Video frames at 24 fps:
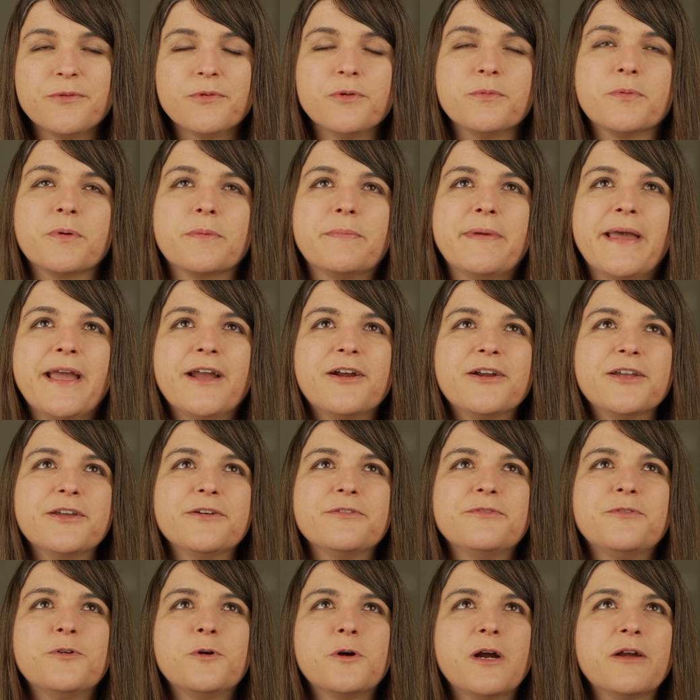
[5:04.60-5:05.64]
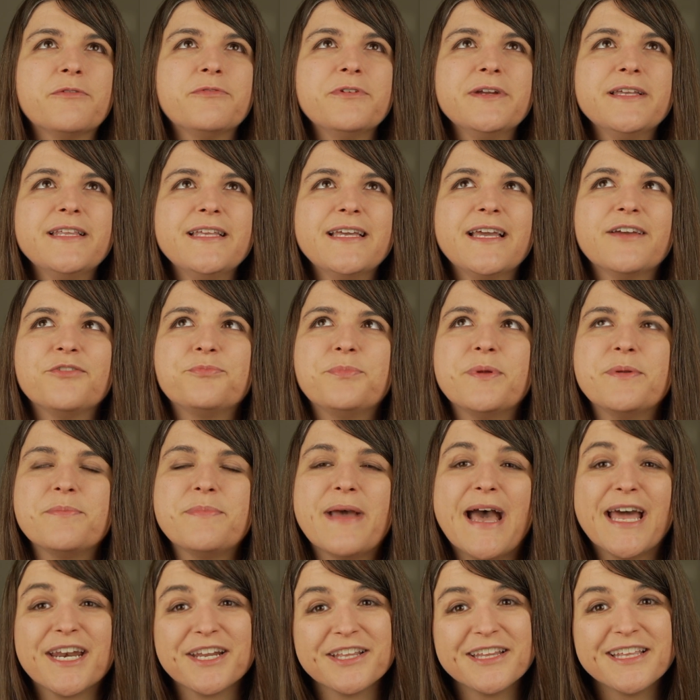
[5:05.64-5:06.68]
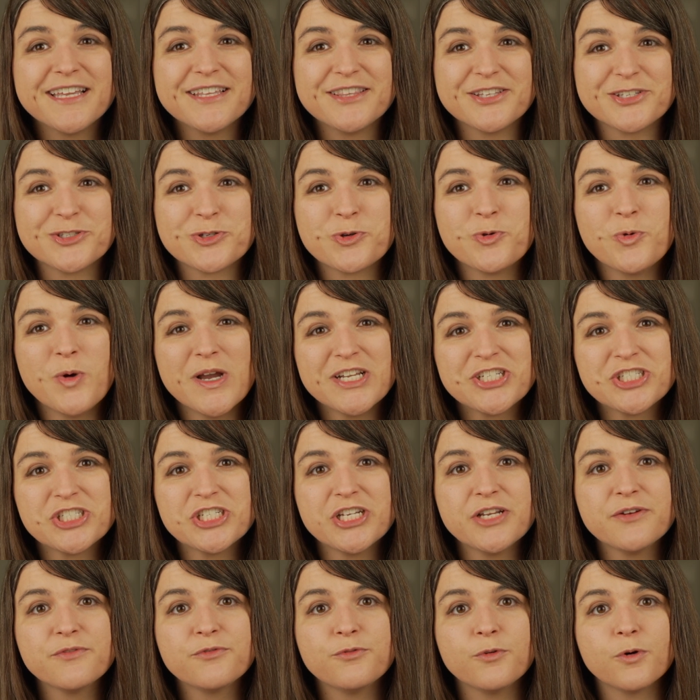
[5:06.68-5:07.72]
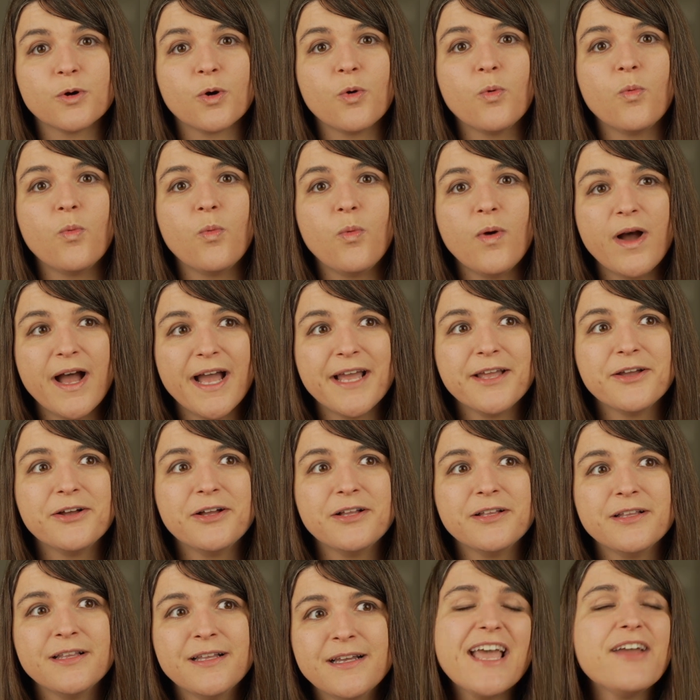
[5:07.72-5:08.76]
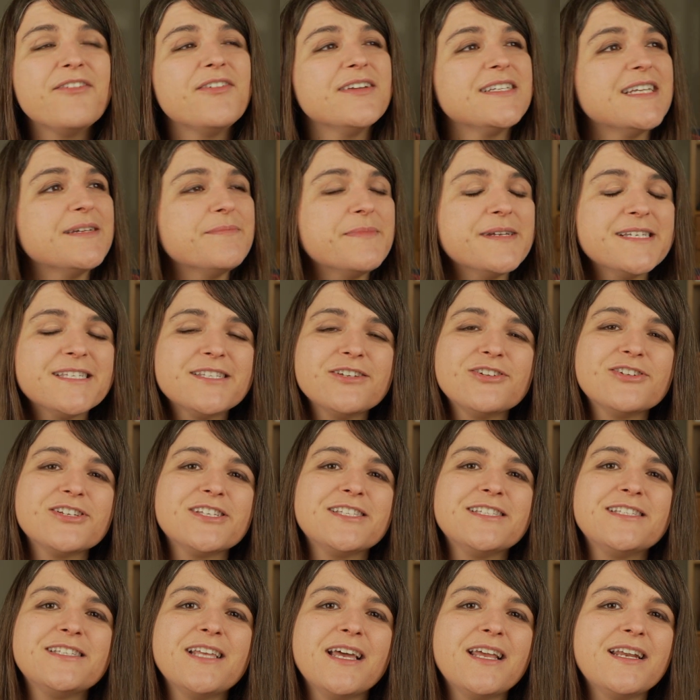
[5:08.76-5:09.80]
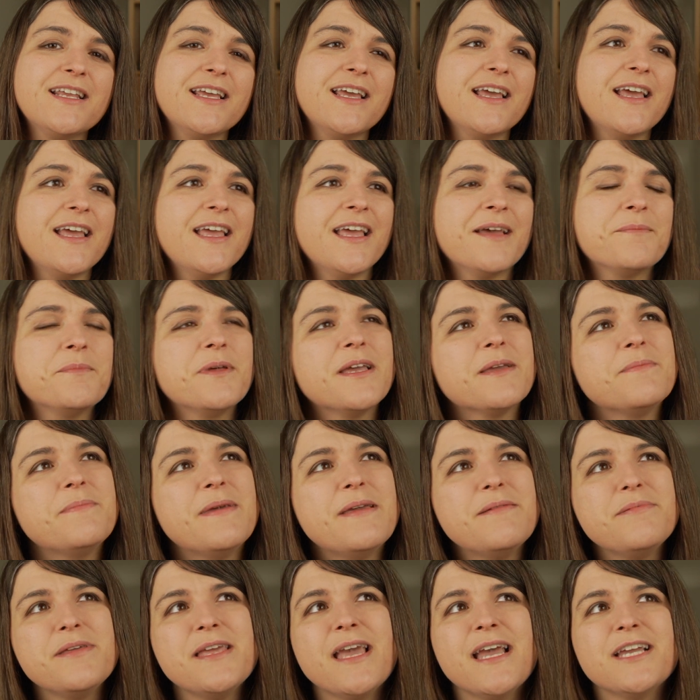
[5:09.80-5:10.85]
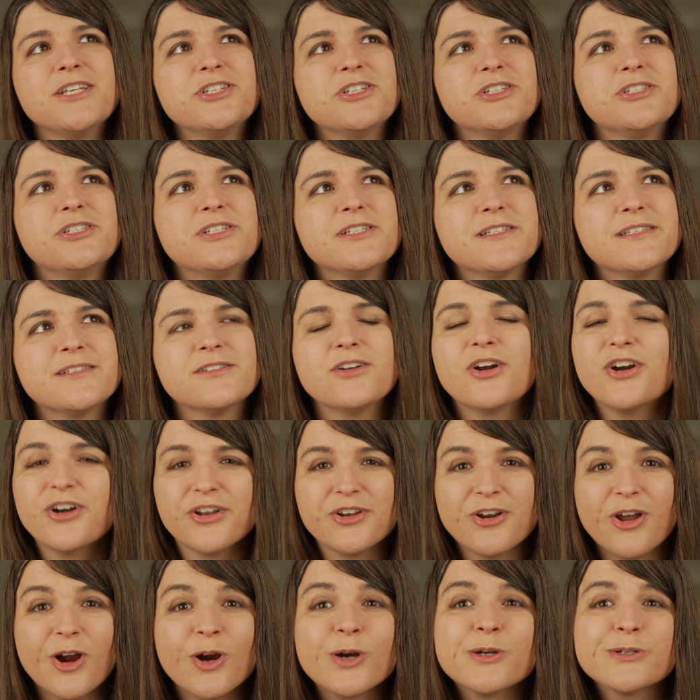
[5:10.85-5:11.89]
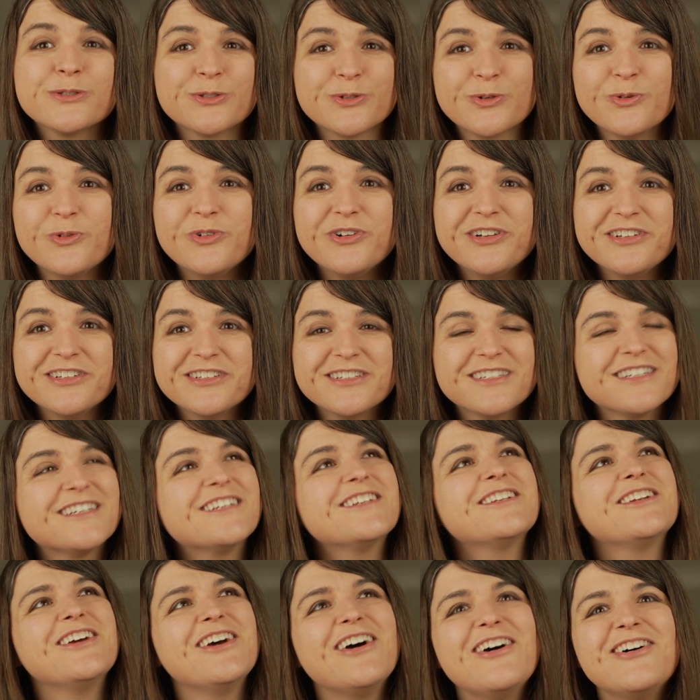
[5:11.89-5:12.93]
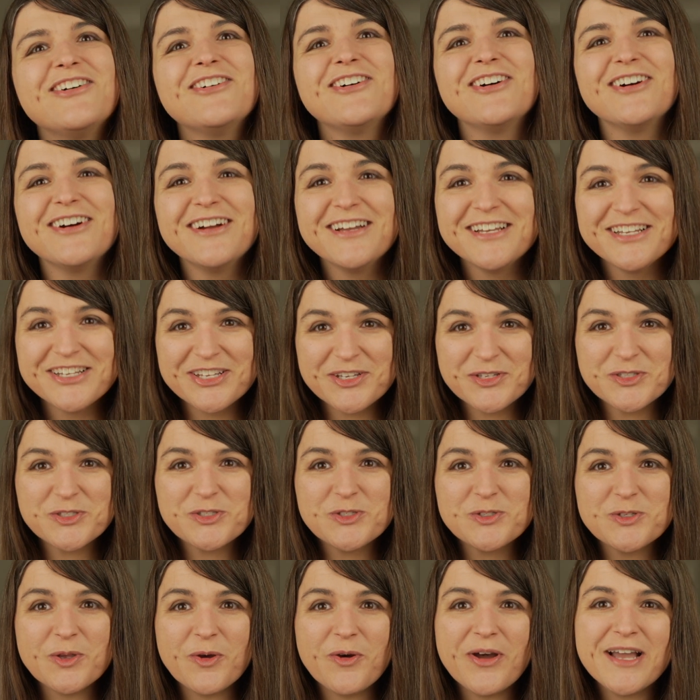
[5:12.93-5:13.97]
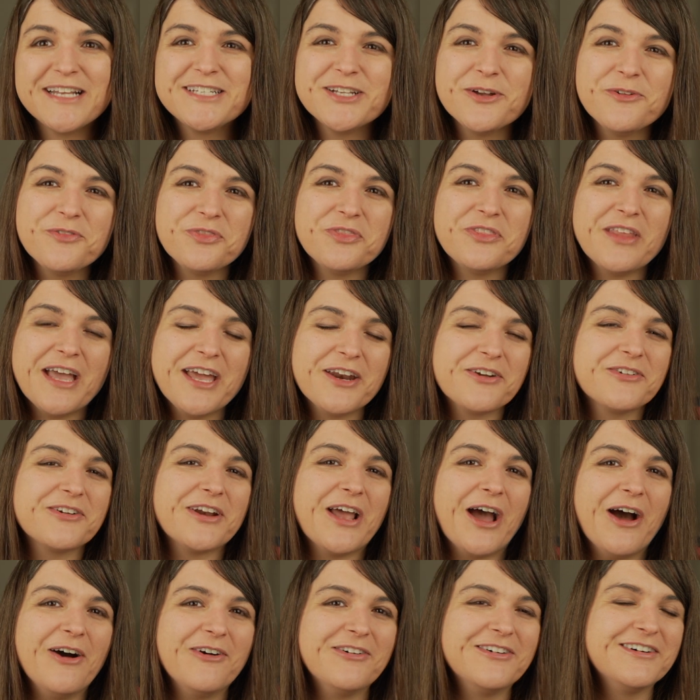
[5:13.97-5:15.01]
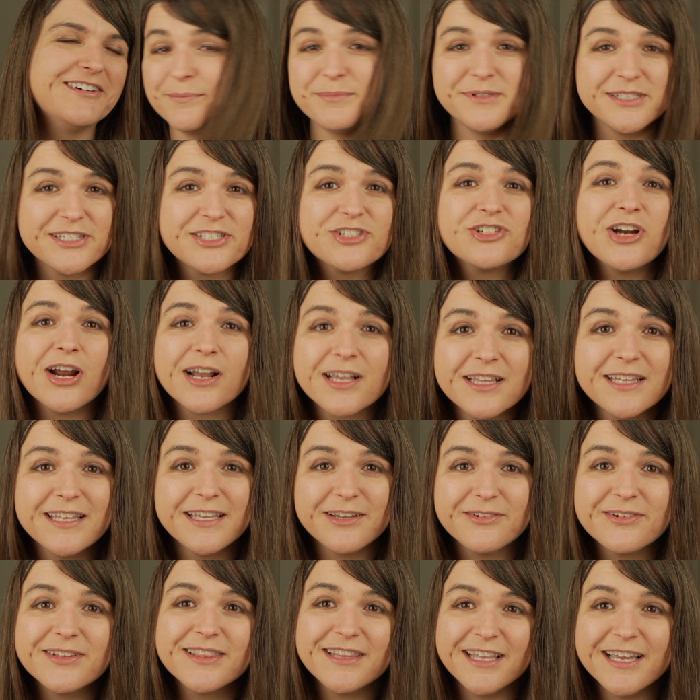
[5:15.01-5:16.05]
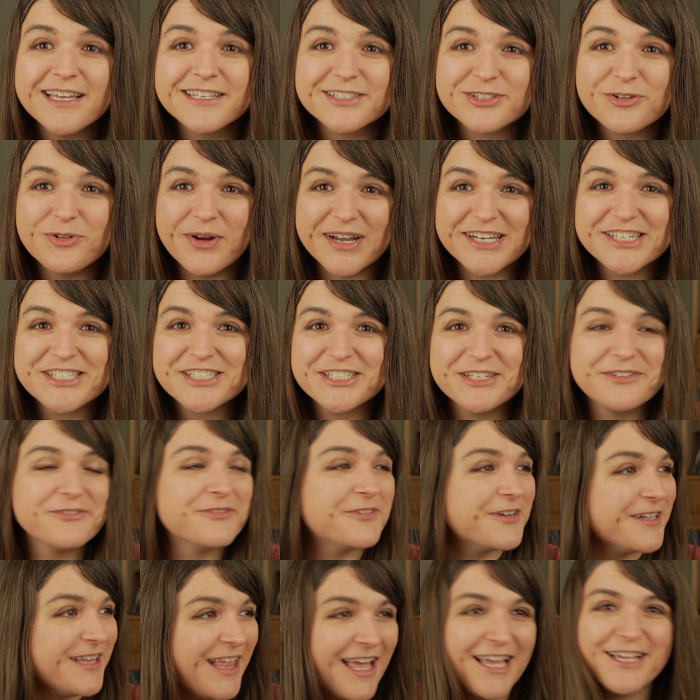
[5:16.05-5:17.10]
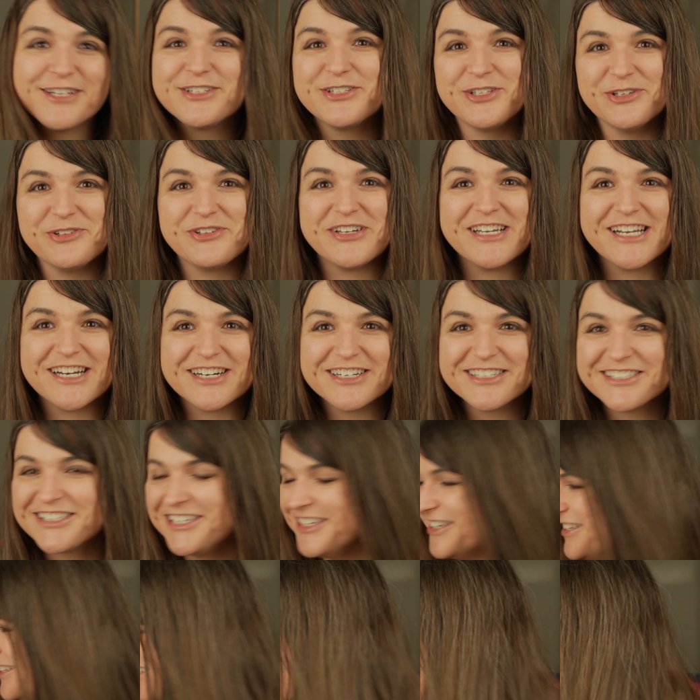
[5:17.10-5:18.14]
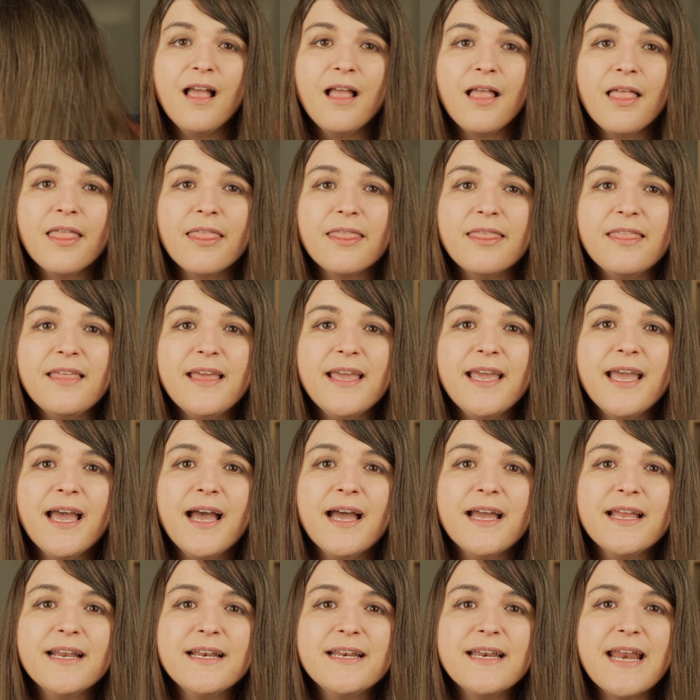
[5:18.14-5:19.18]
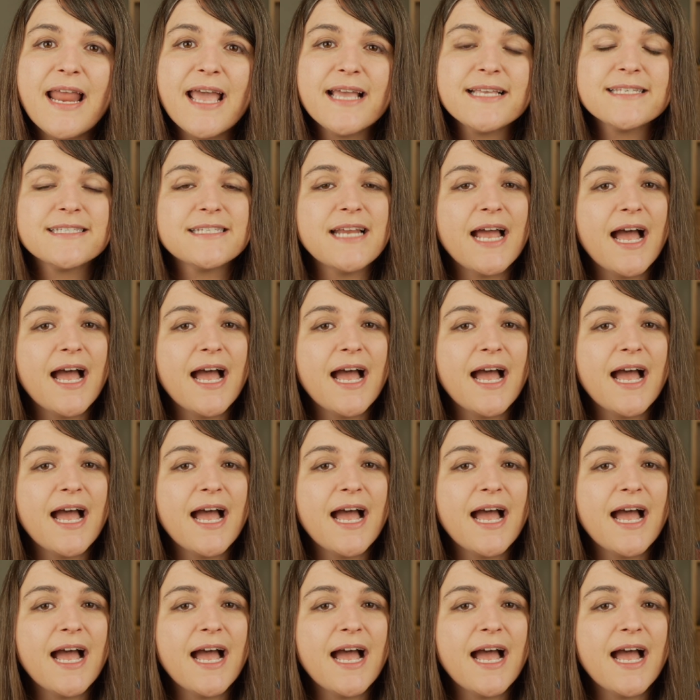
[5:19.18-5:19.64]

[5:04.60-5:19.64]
will prepare you for. I really have been battling this question for a while. Every time I start studying, I'm like, maybe I should just start an art school, you know? So I don't, I don't know. I've been struggling with this question for like two years. The next